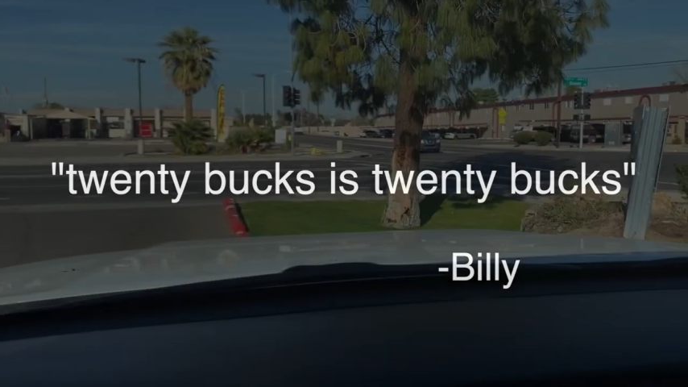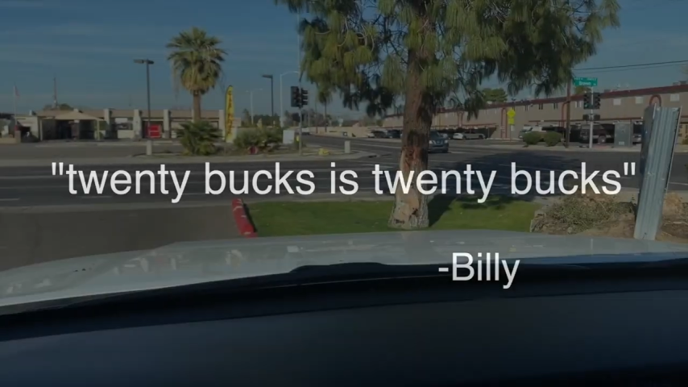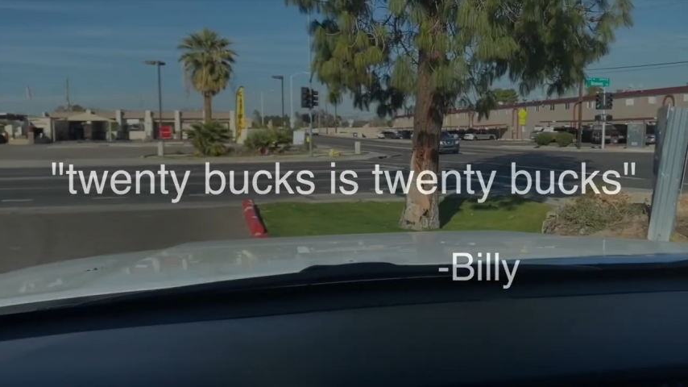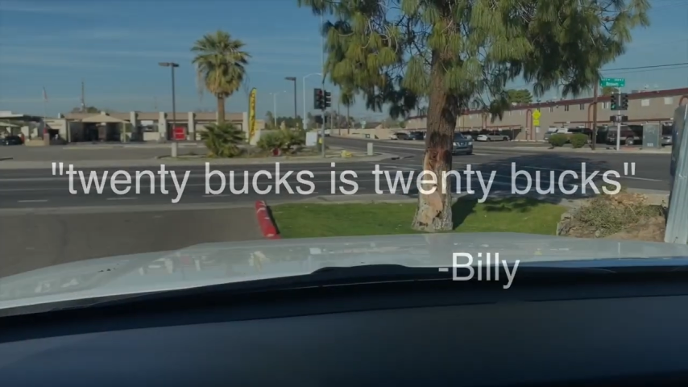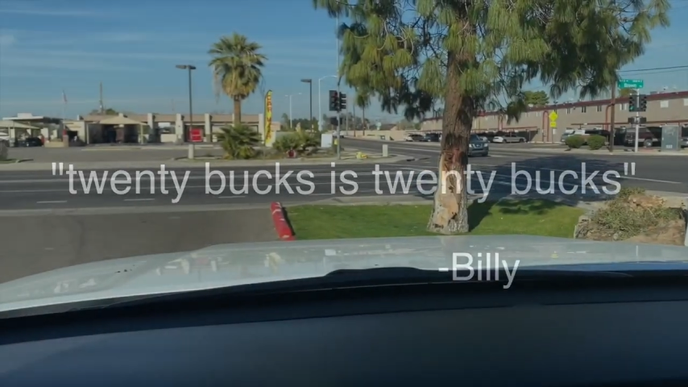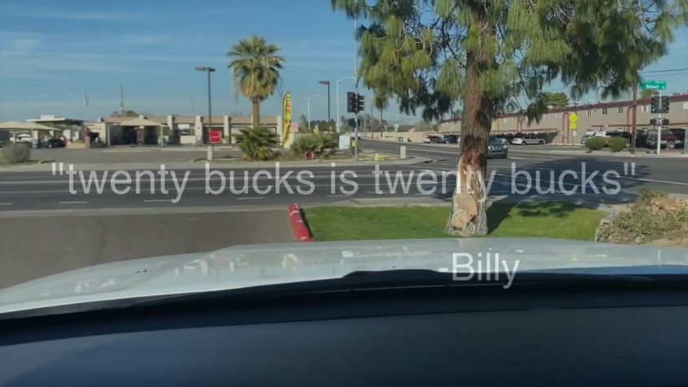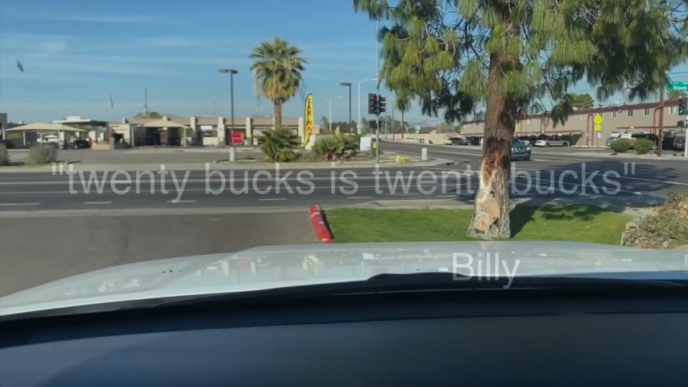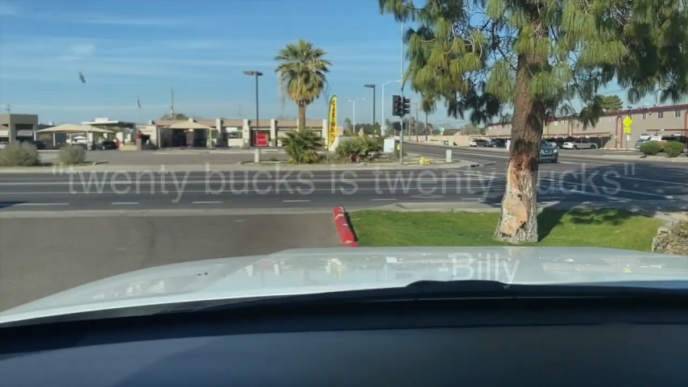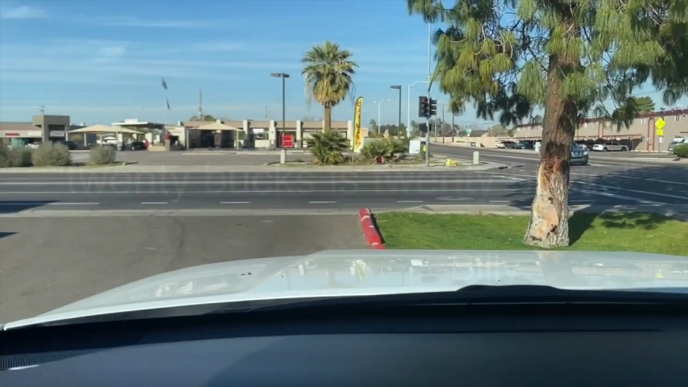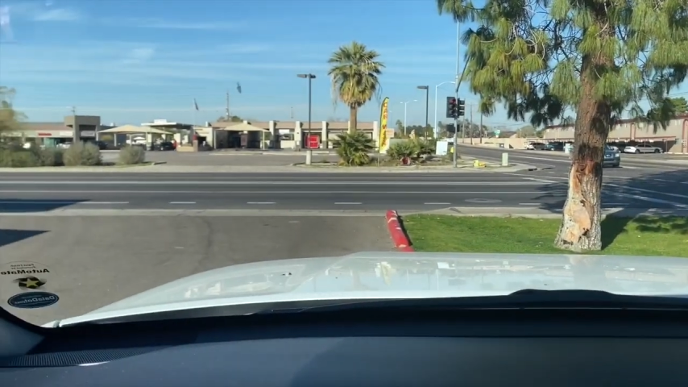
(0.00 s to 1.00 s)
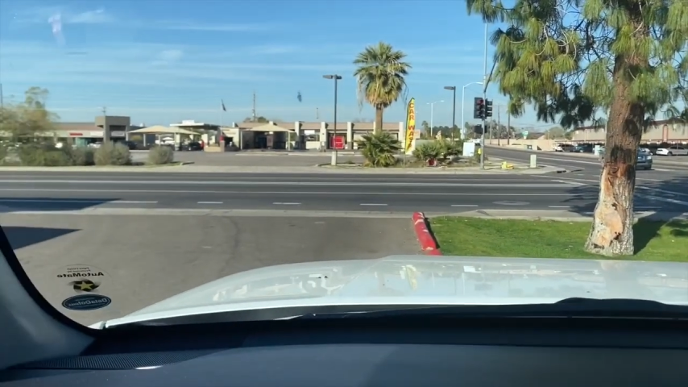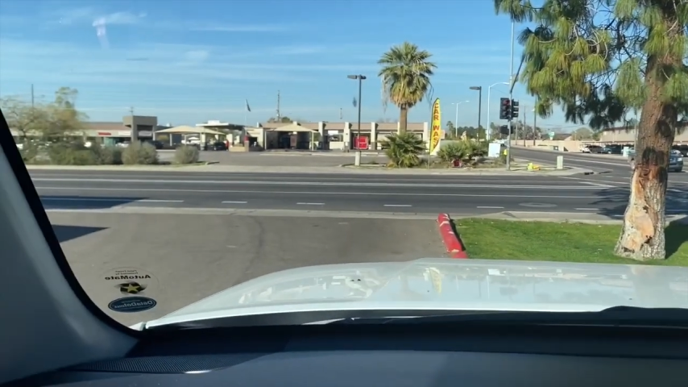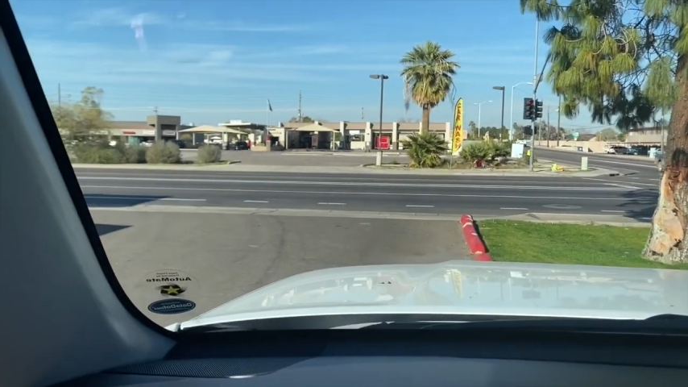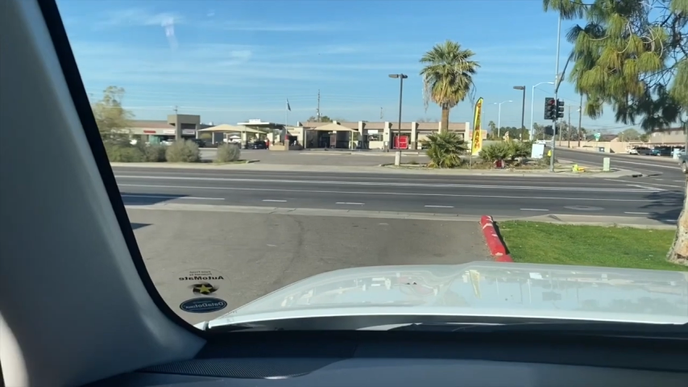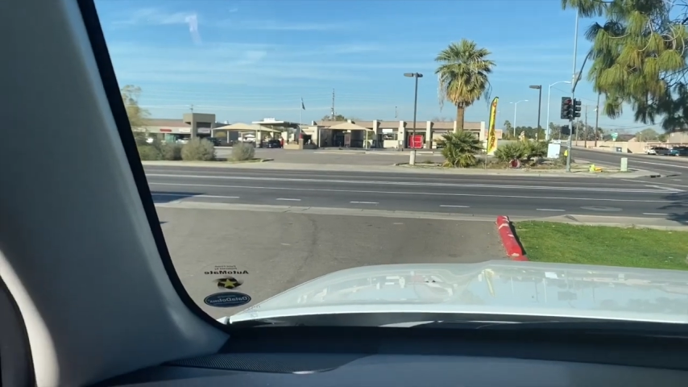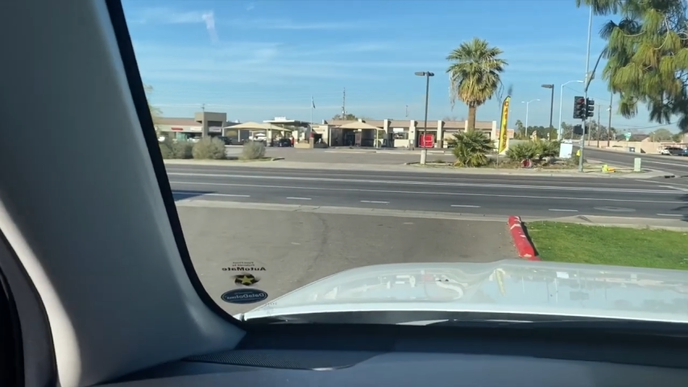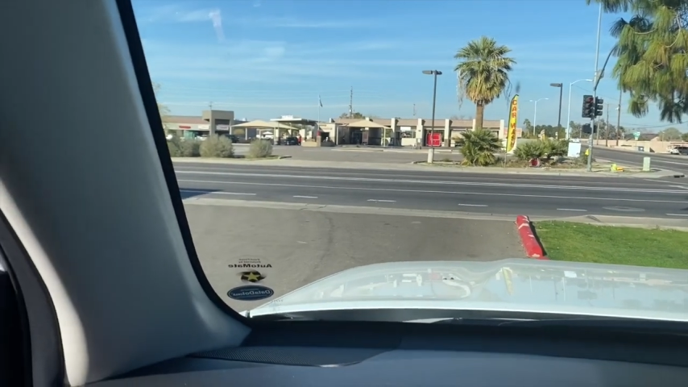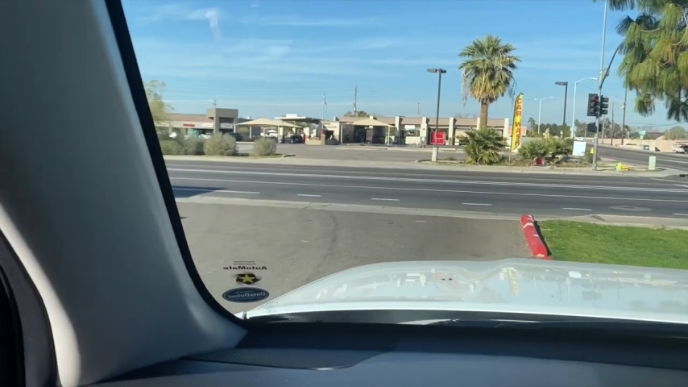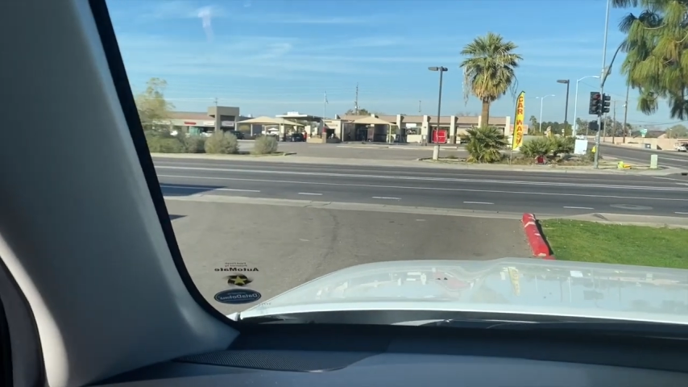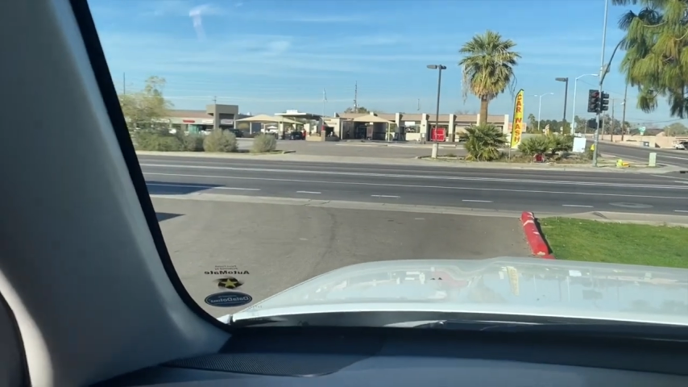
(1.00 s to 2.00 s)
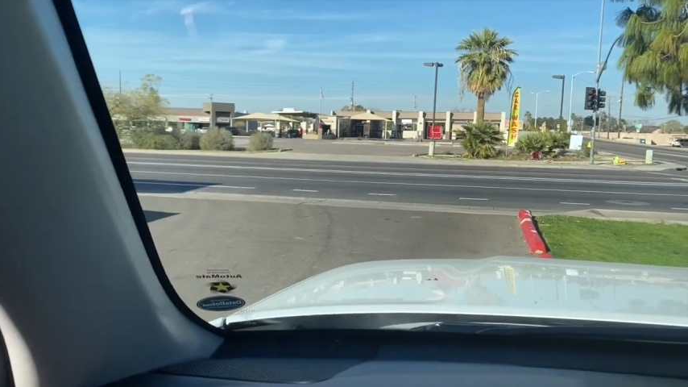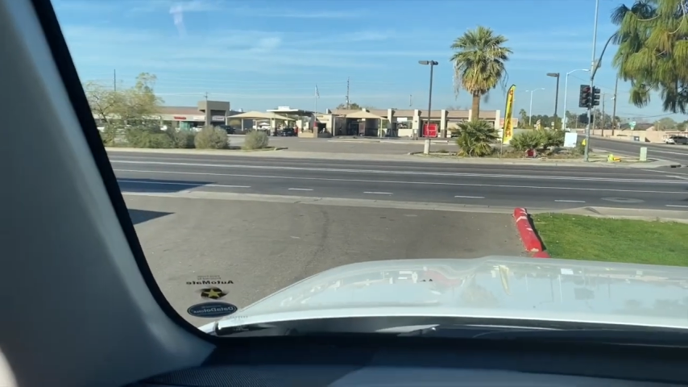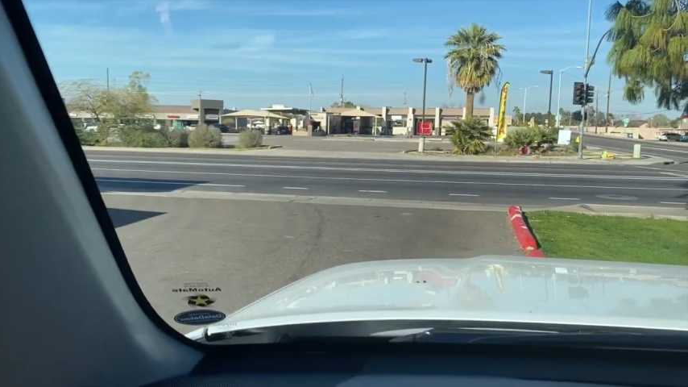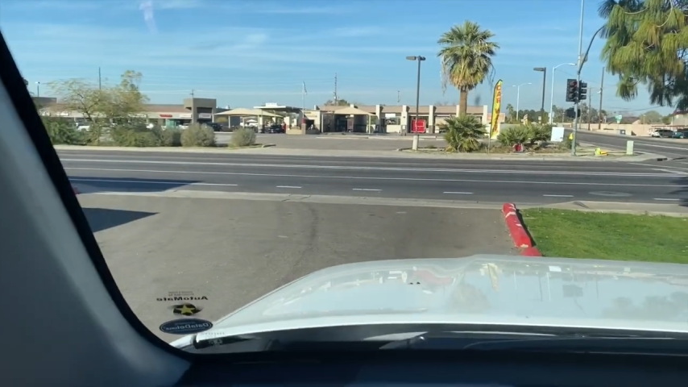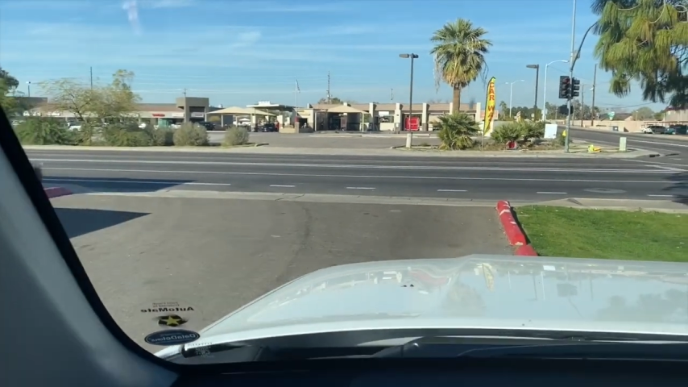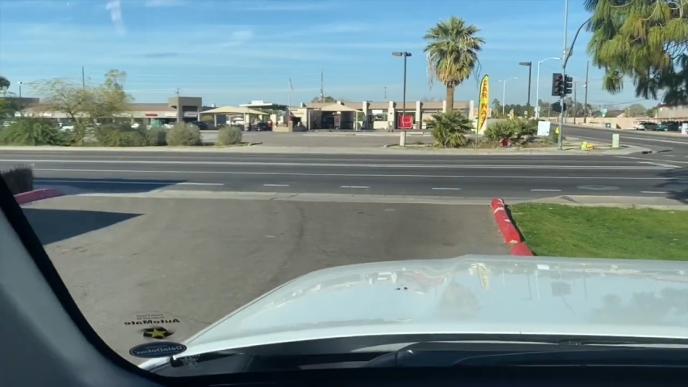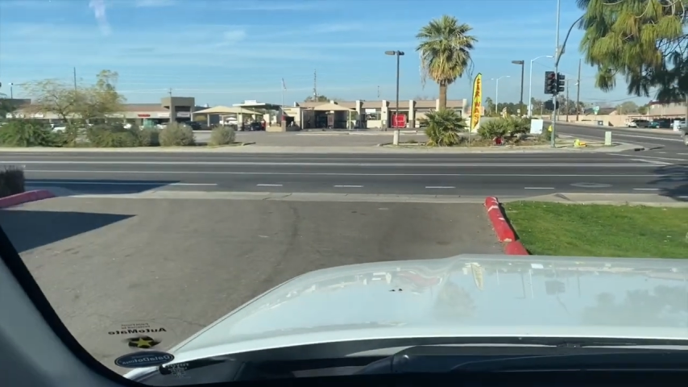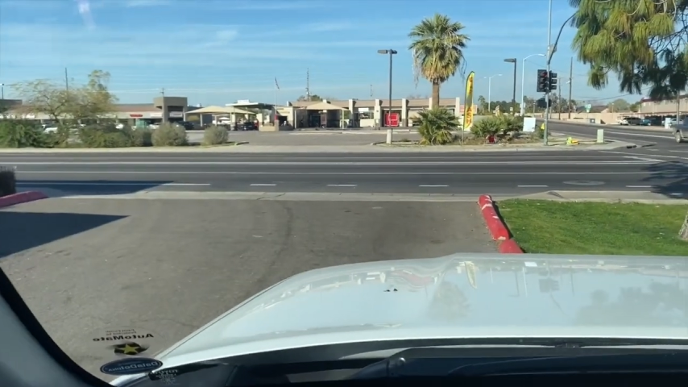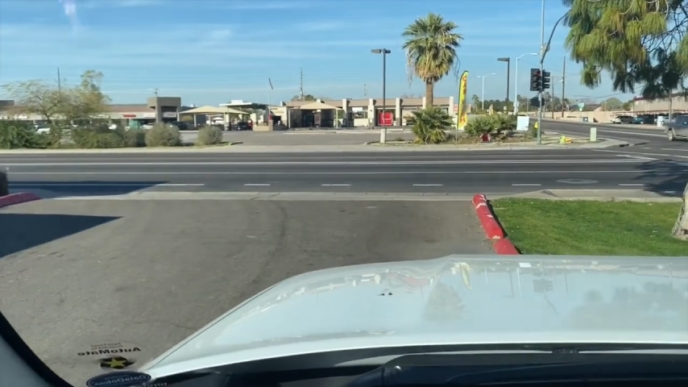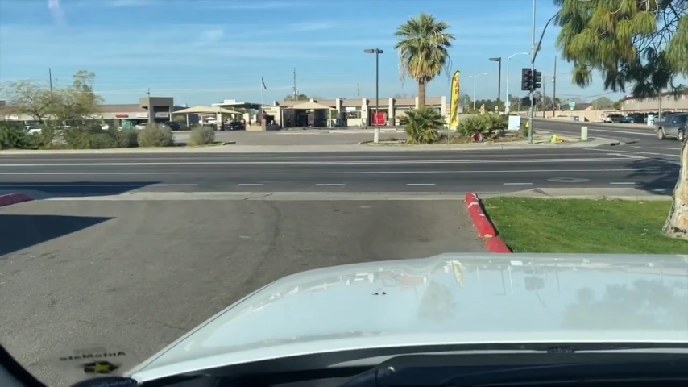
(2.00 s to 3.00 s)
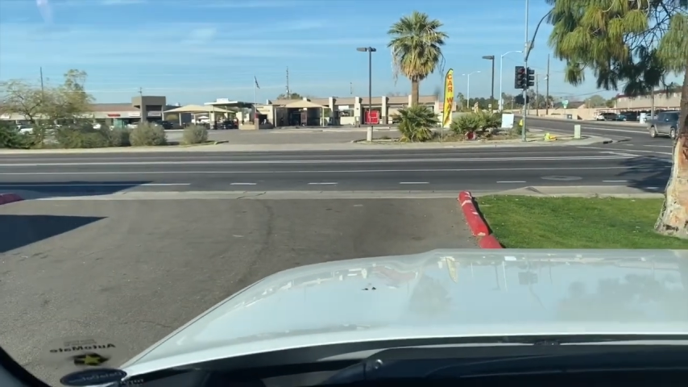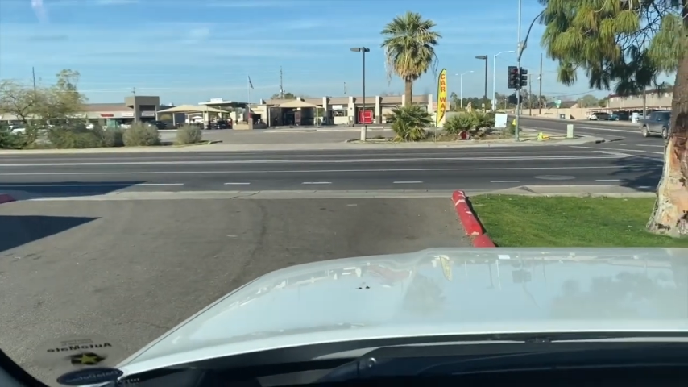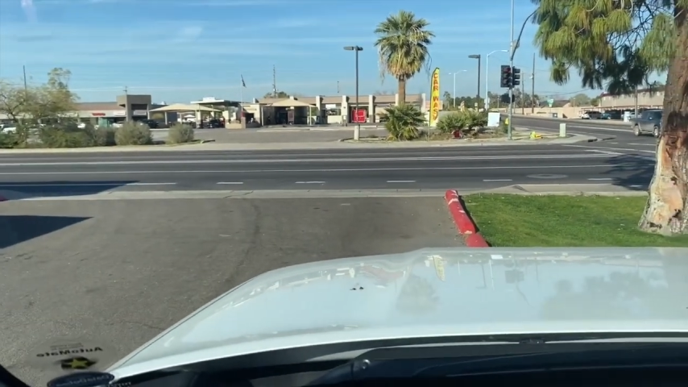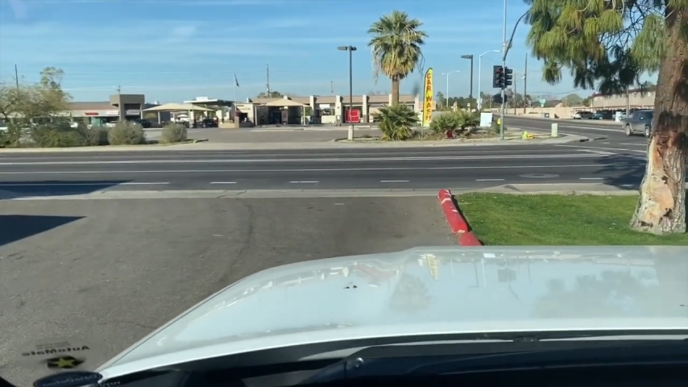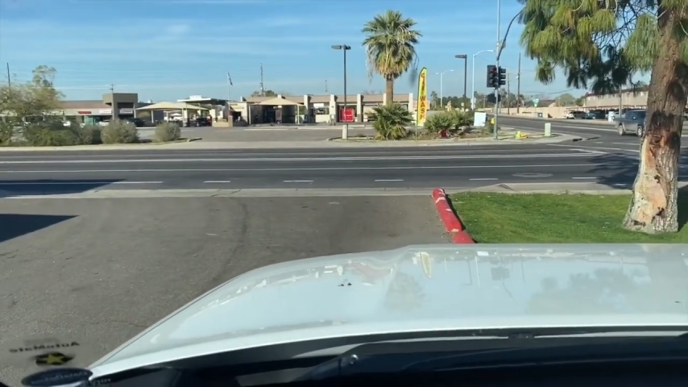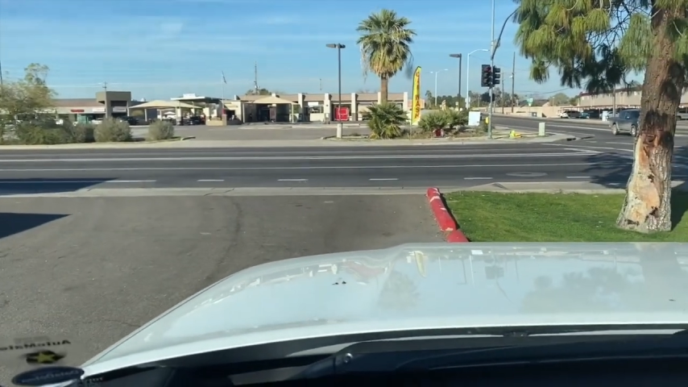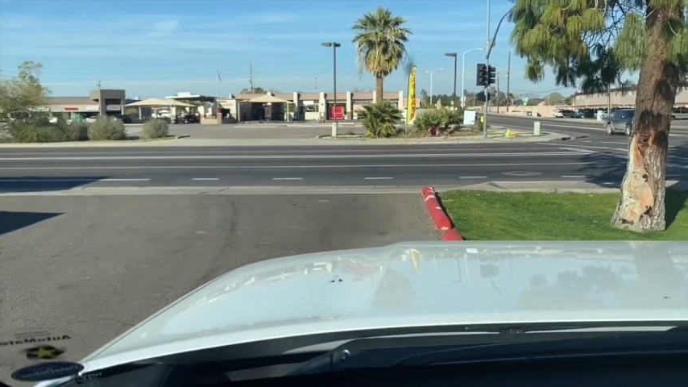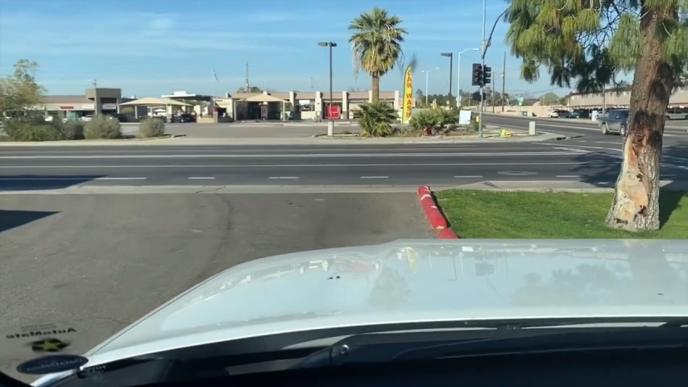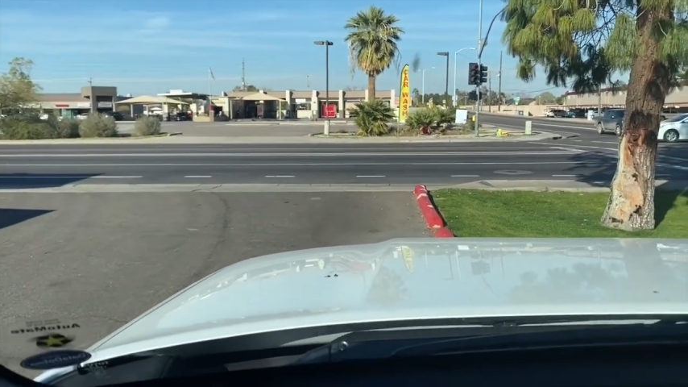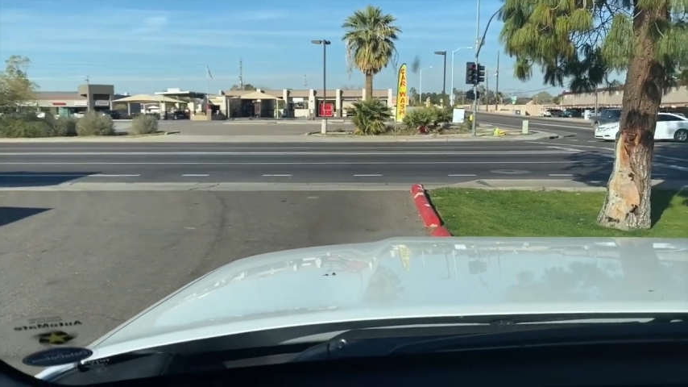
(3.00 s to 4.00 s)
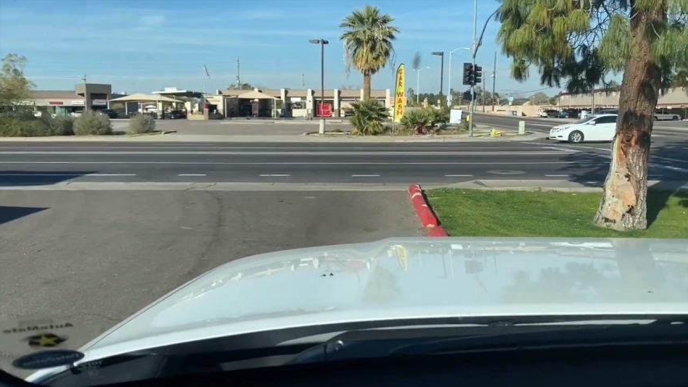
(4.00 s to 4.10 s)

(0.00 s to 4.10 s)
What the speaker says: No face is visible, so there are no lips to read.